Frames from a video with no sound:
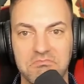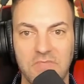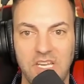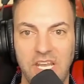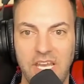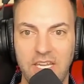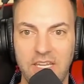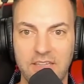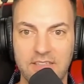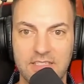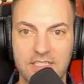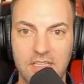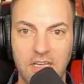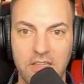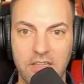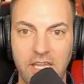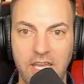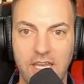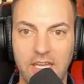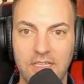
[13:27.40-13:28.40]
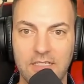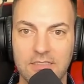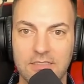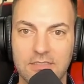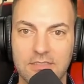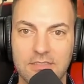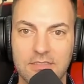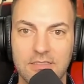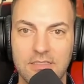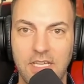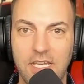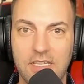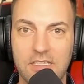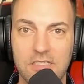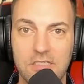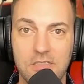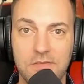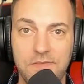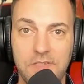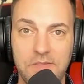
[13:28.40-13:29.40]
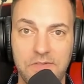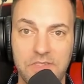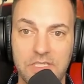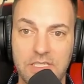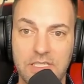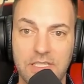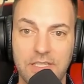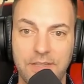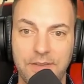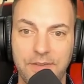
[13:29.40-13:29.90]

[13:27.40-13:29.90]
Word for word: I didn't see all that. Nice, 250.